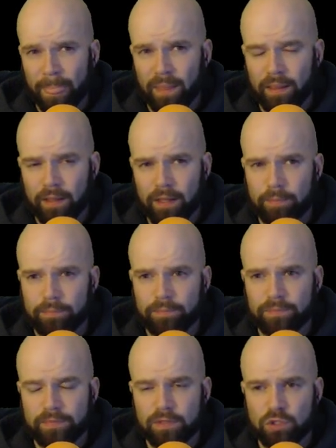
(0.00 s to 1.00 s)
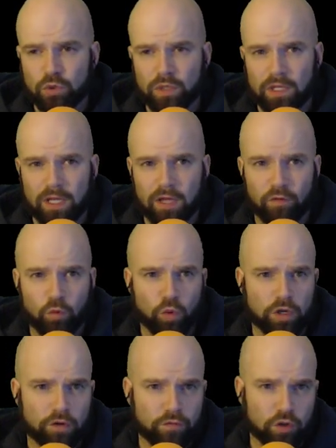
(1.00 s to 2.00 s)
um, you can have a
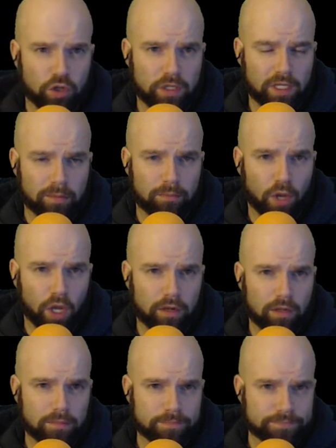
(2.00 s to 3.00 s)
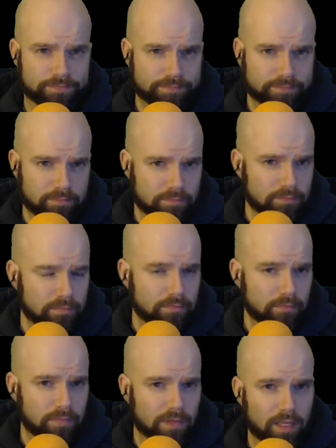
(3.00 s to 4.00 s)
wonderful looking model,
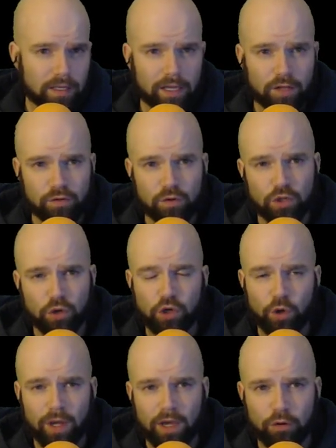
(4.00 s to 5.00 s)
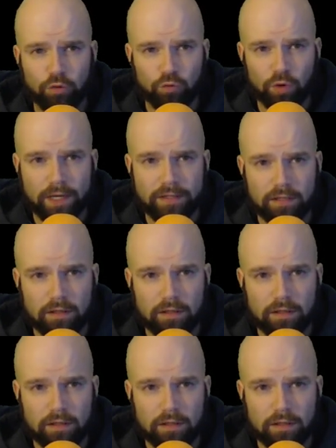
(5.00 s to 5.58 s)
and if you don't know how to write